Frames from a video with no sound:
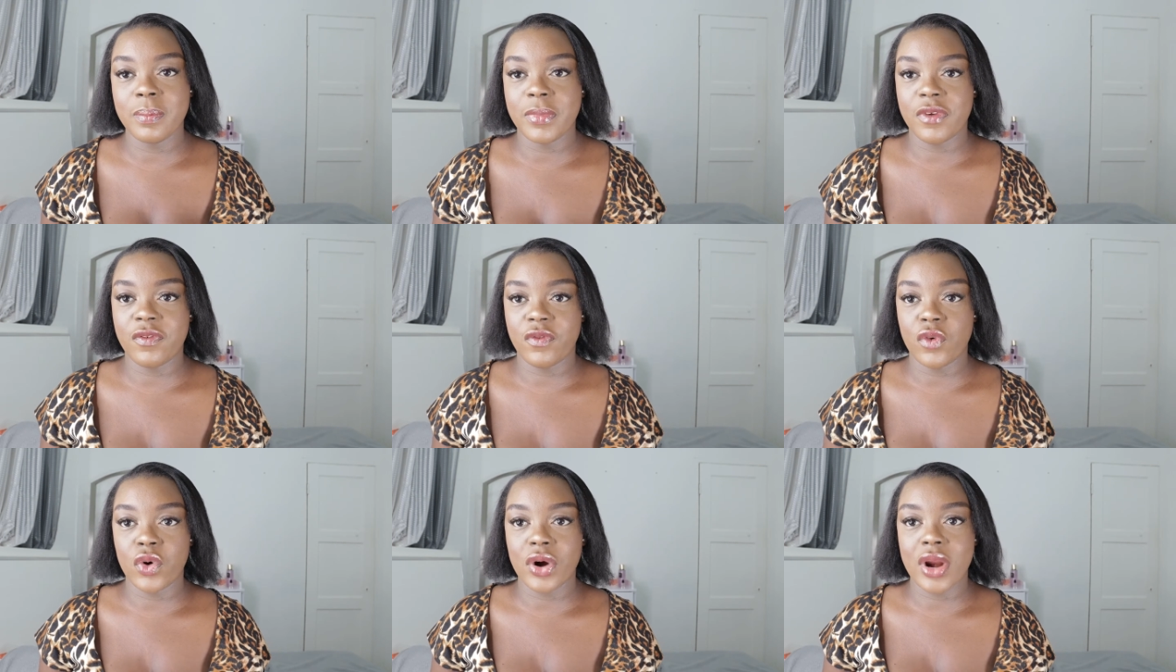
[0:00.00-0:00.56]

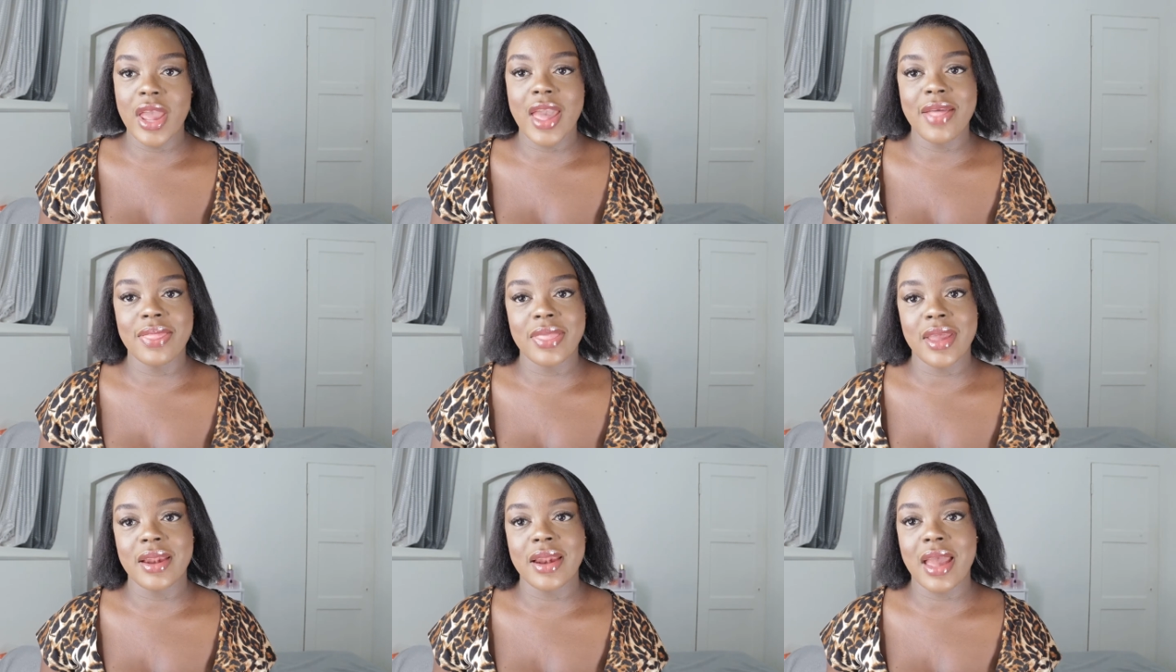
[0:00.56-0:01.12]
before
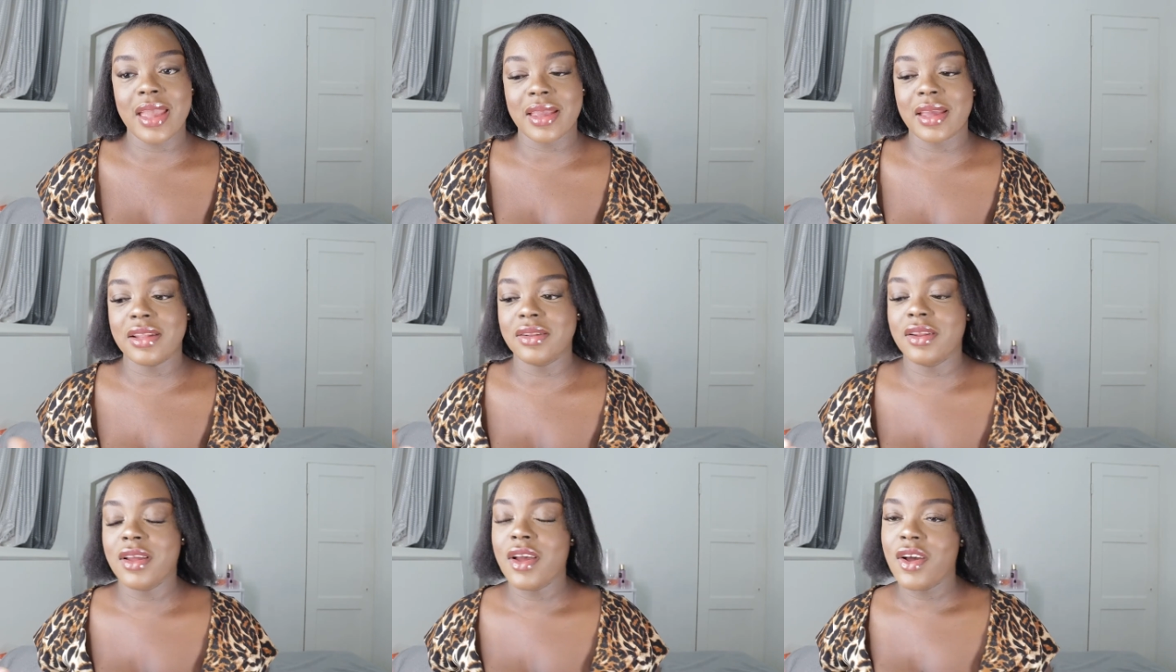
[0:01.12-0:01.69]
and then I
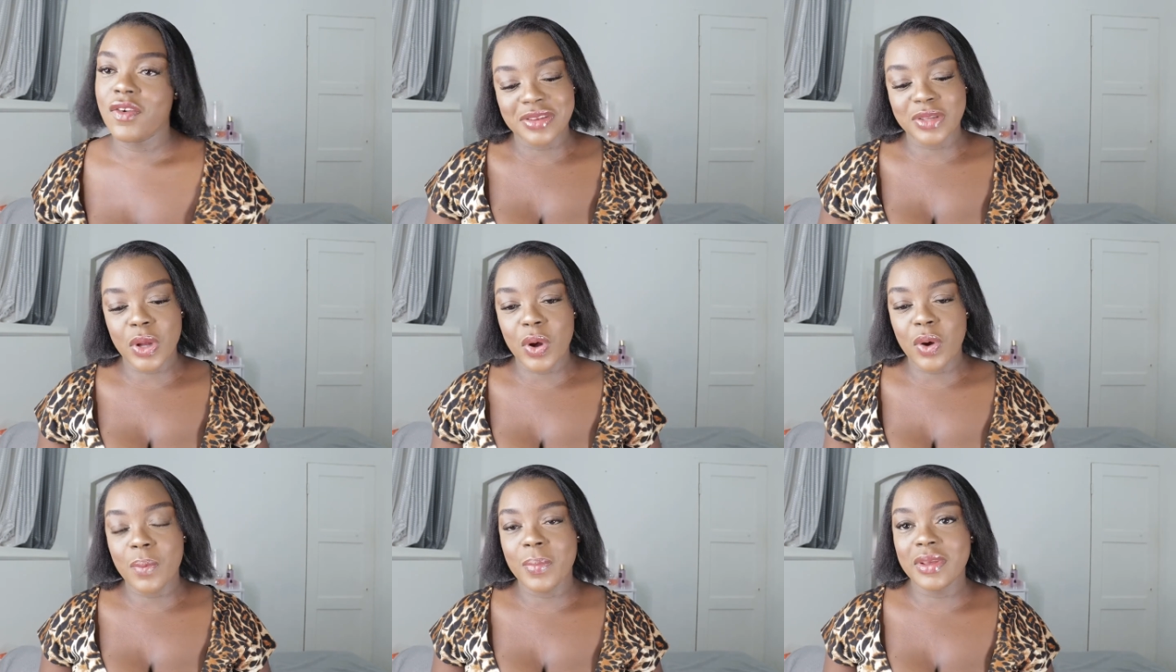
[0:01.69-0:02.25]
can
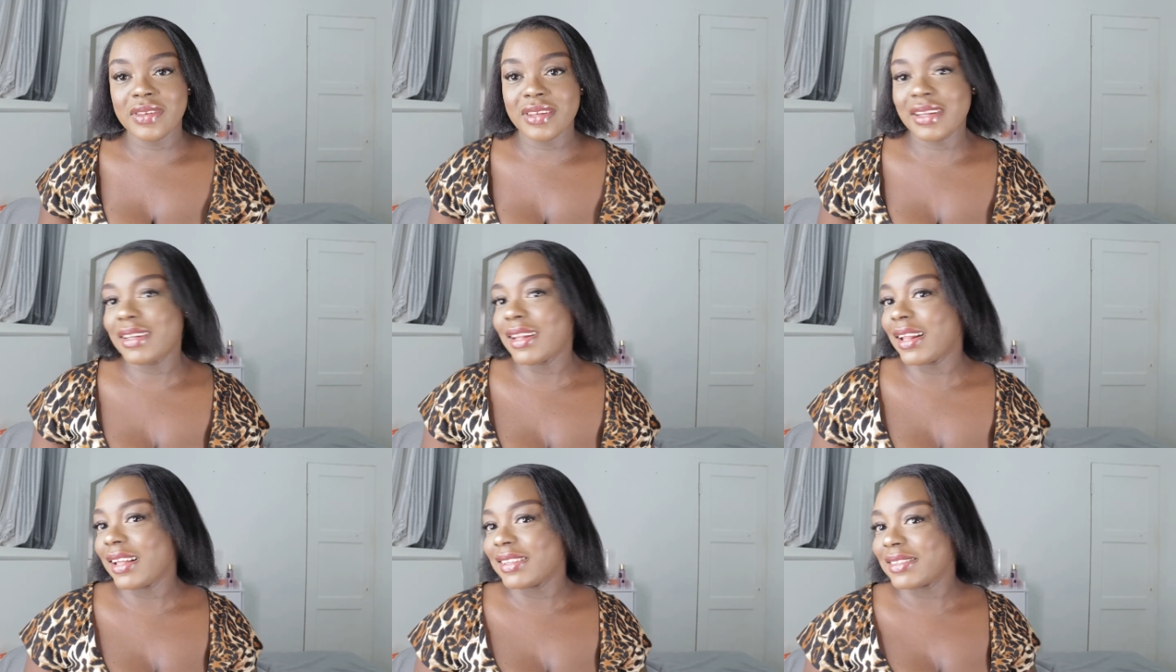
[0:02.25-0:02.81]
so basically
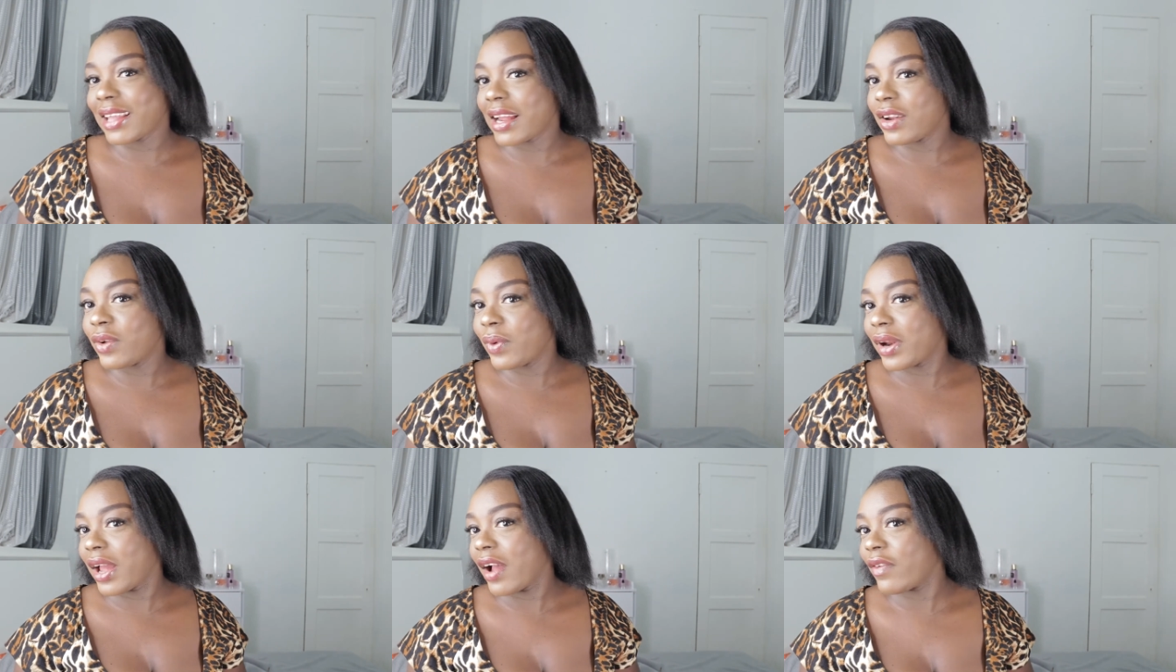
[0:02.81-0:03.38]
that's exactly
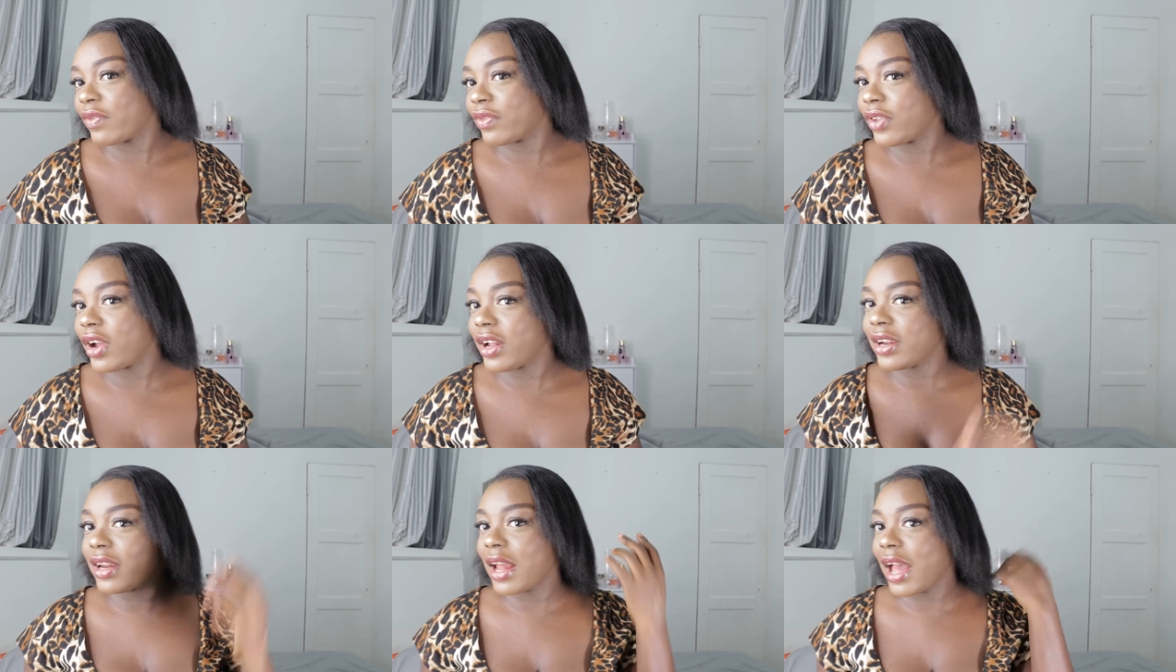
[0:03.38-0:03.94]
what I have
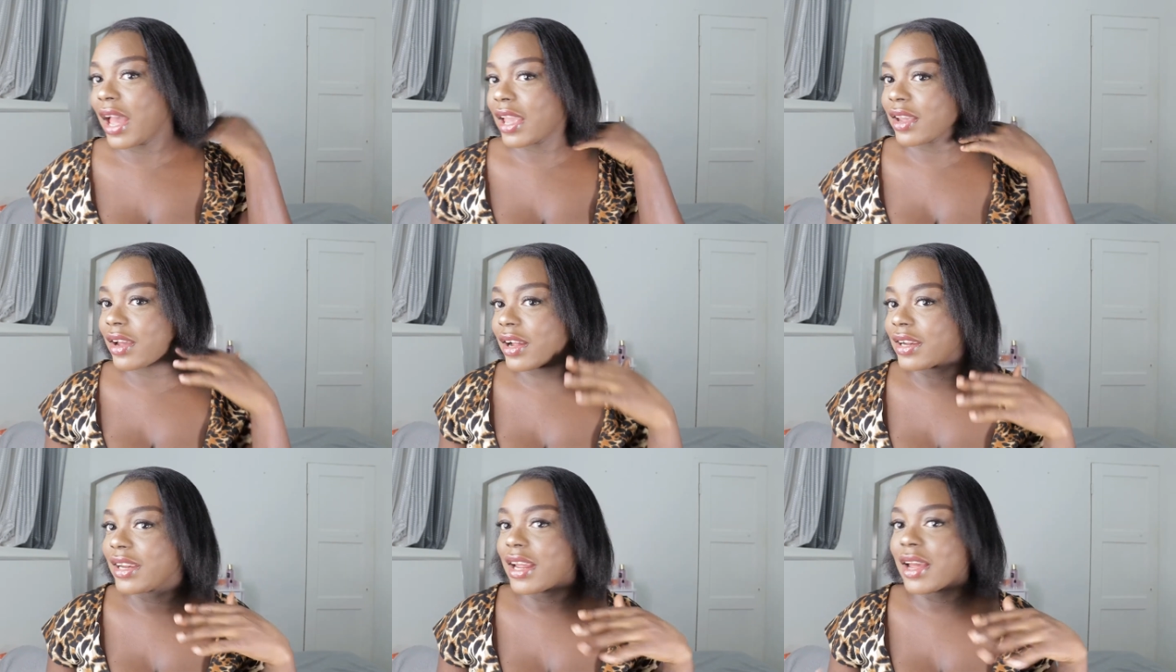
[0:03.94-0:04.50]
done I
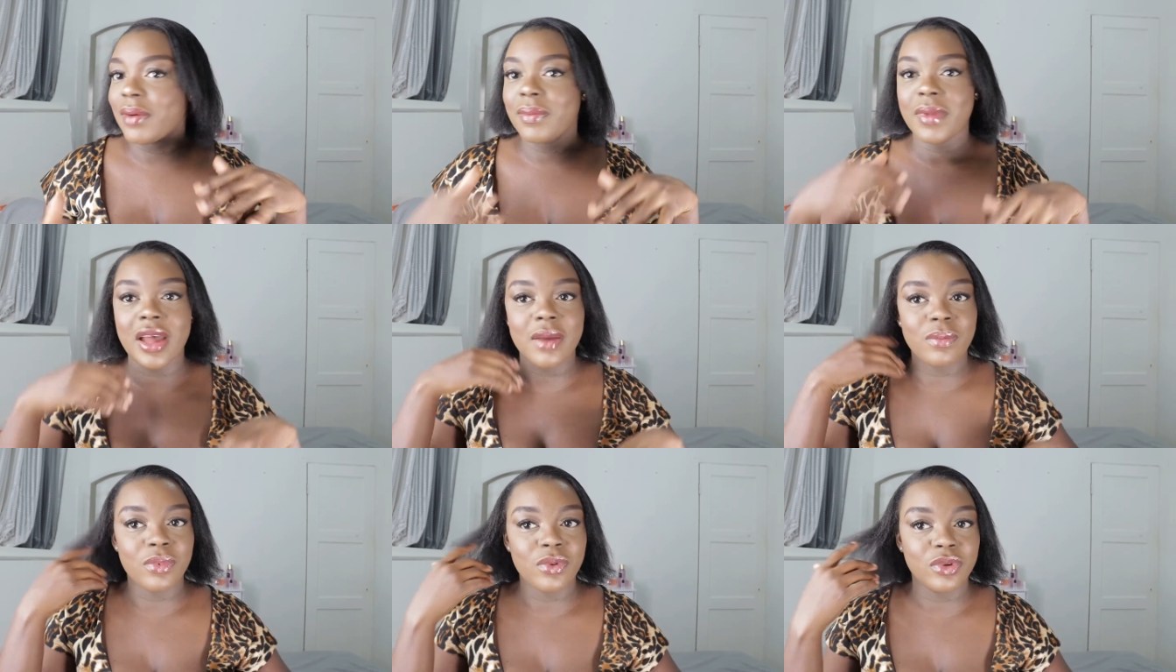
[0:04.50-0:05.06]
cut them
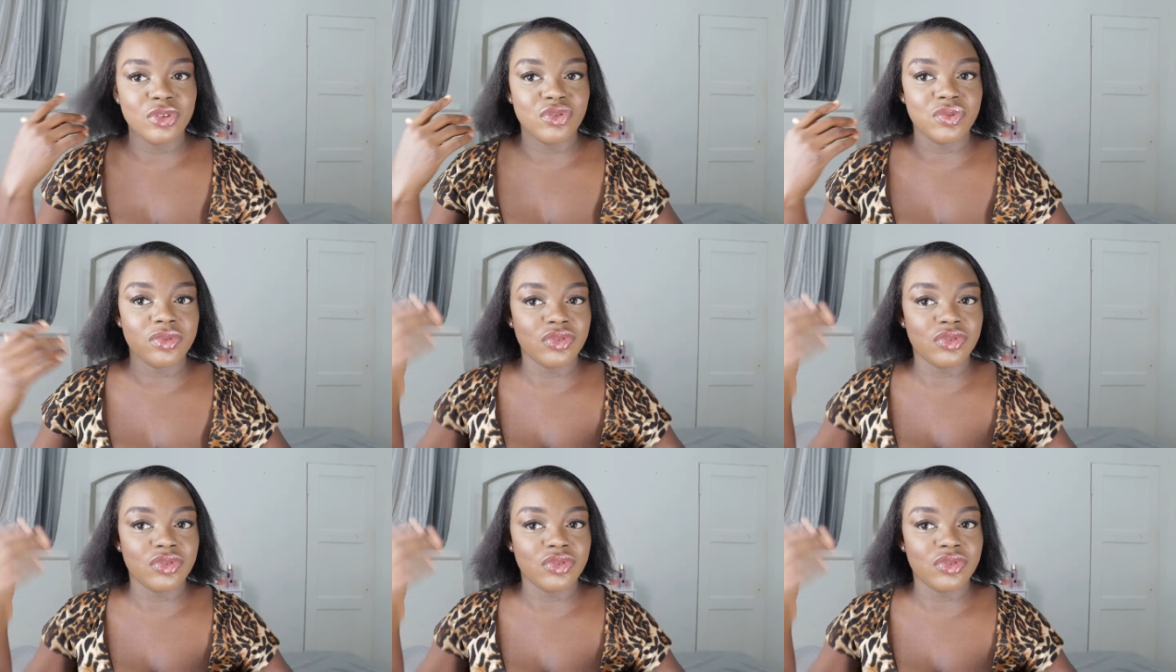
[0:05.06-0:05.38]
I blow